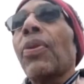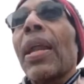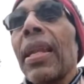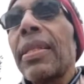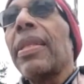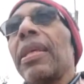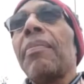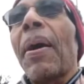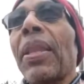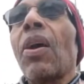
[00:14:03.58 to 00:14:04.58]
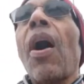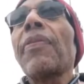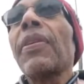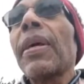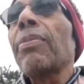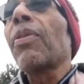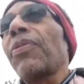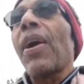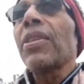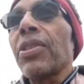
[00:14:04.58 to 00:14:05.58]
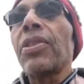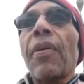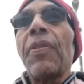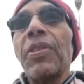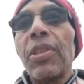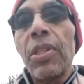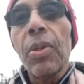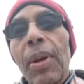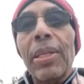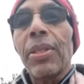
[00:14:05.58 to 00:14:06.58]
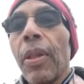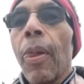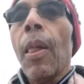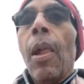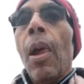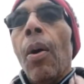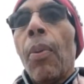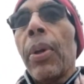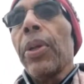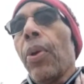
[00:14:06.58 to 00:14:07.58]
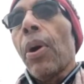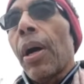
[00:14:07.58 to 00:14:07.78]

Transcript: And when you try to listen to the impact, you oftentimes will find yourself in a situation where